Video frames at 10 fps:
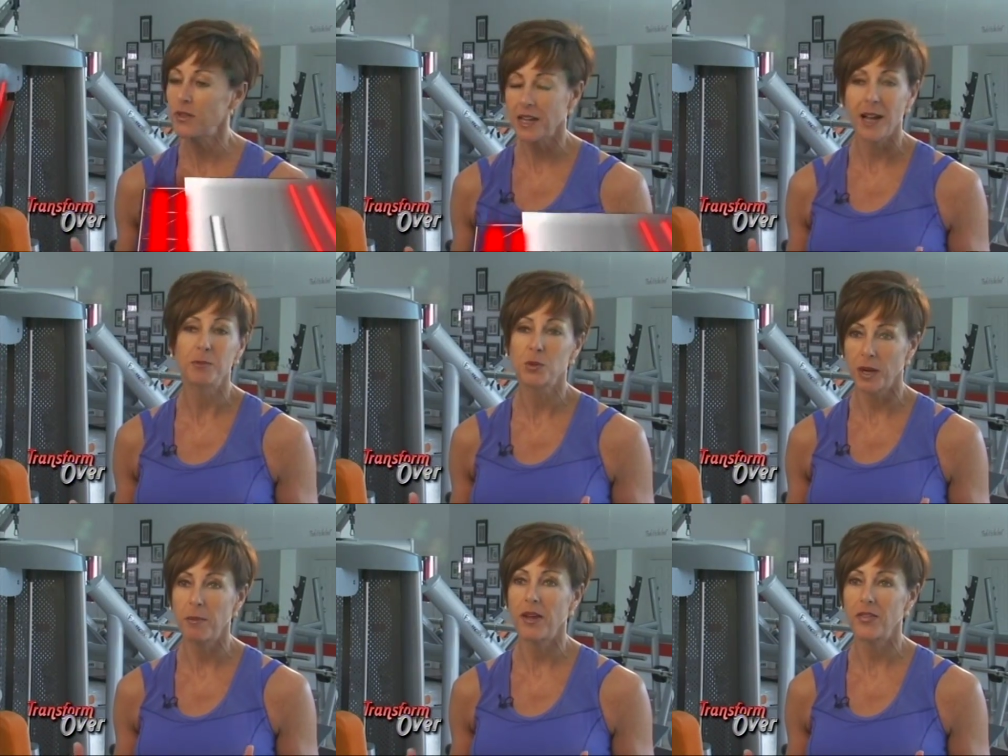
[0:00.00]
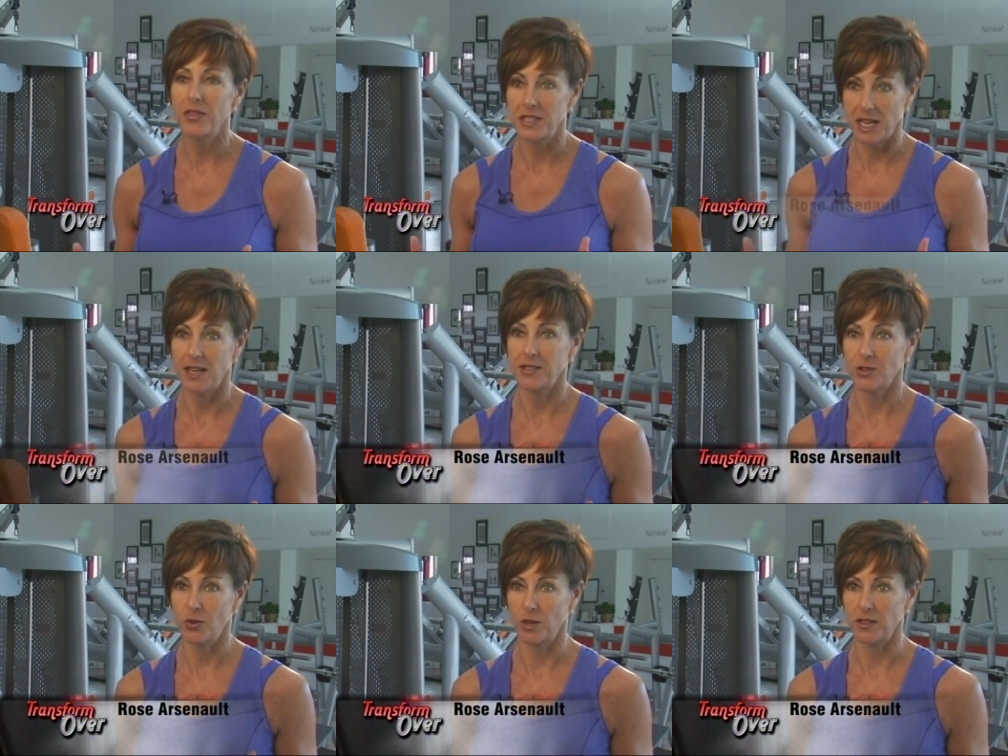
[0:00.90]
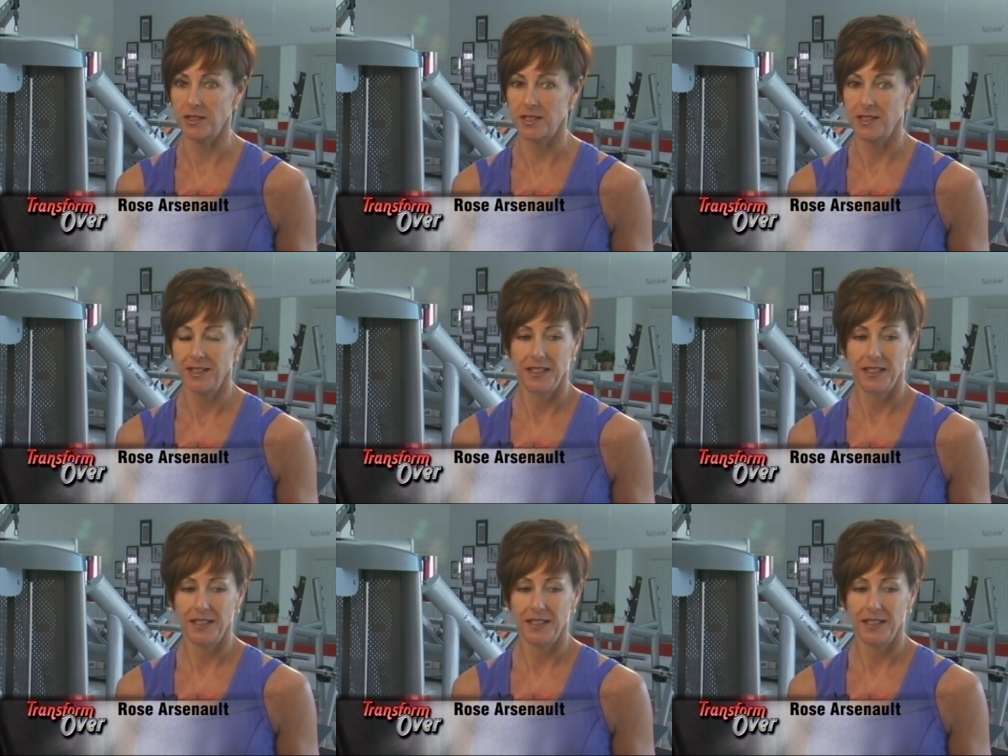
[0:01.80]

of it comes when I'm at the tennis courts.